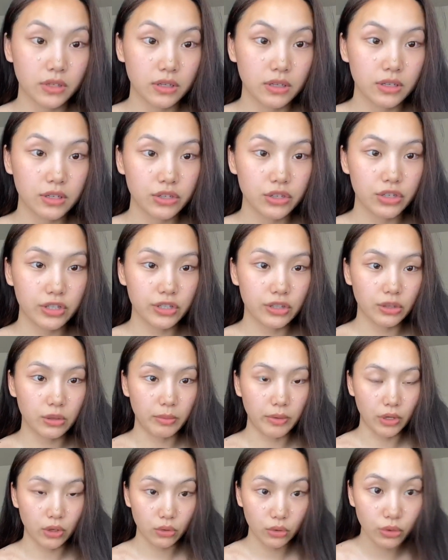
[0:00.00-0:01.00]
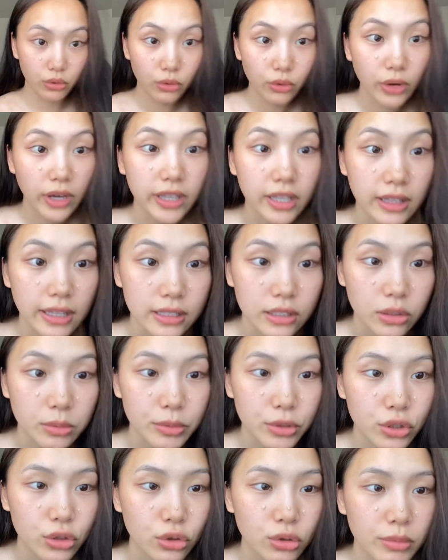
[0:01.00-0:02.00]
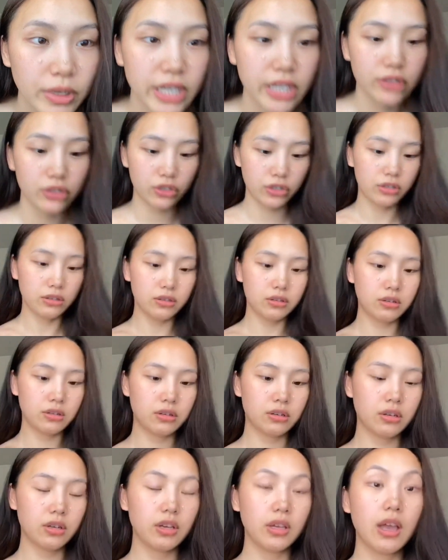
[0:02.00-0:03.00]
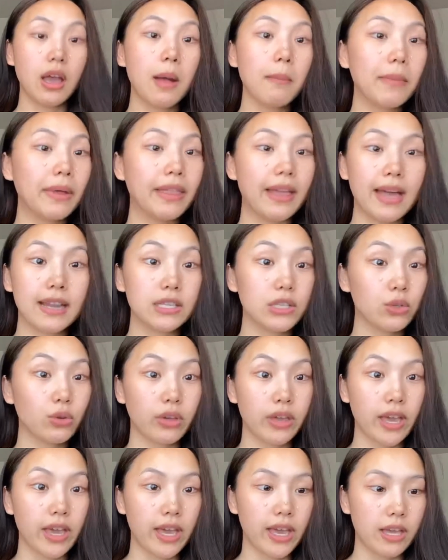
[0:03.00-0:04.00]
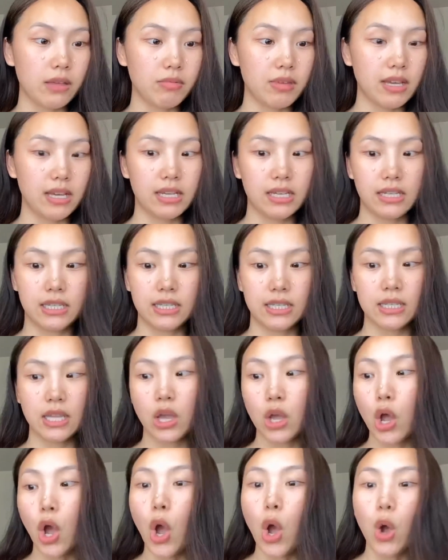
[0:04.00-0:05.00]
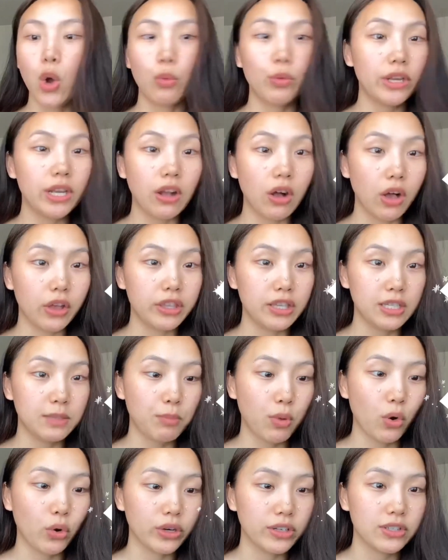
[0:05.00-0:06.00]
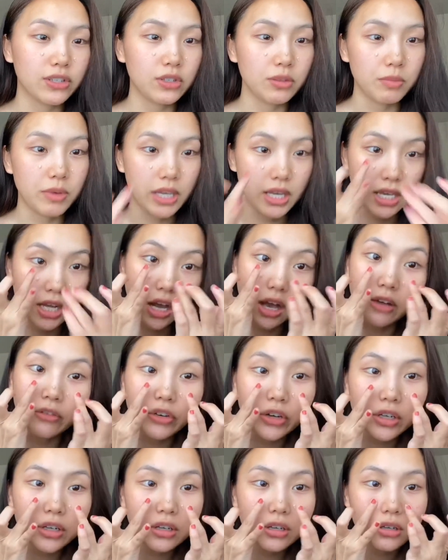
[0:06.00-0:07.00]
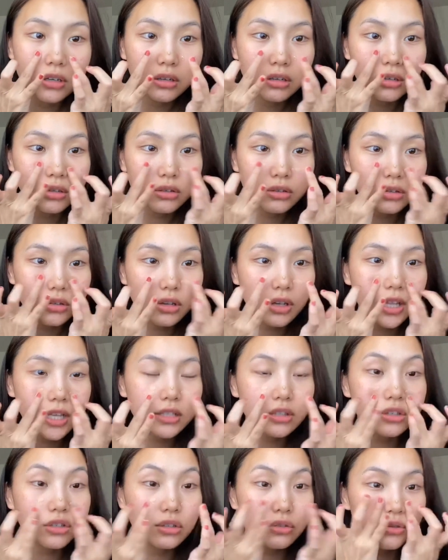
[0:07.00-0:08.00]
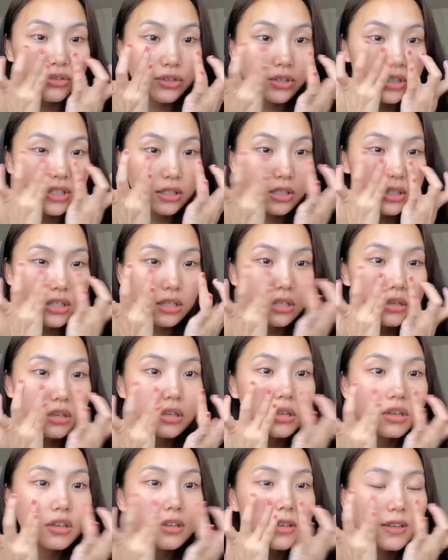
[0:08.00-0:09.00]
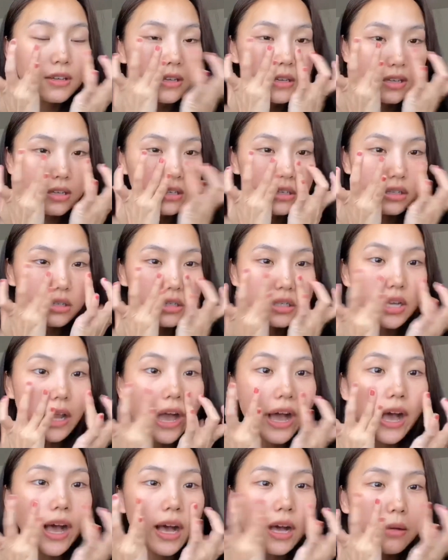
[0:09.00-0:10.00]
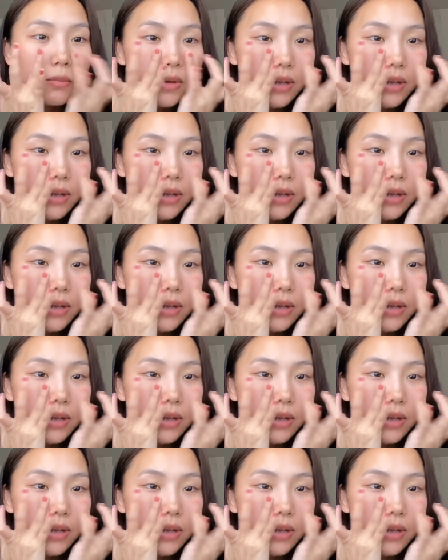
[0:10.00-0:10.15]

Just a little bit. Ooh, I think that's a little bit too much. But that is okay because we need all these pores to be covered. So all I like to do is just dab